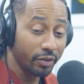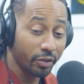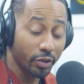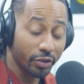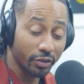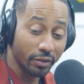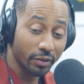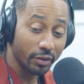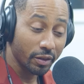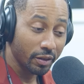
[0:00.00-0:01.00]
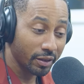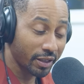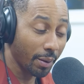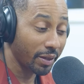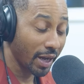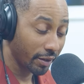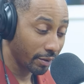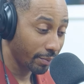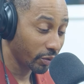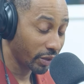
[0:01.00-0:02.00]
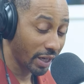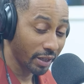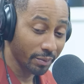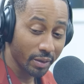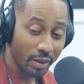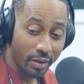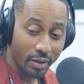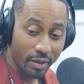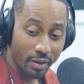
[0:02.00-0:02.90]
Shout out to Christians. Let's come wow. together and build the kingdom.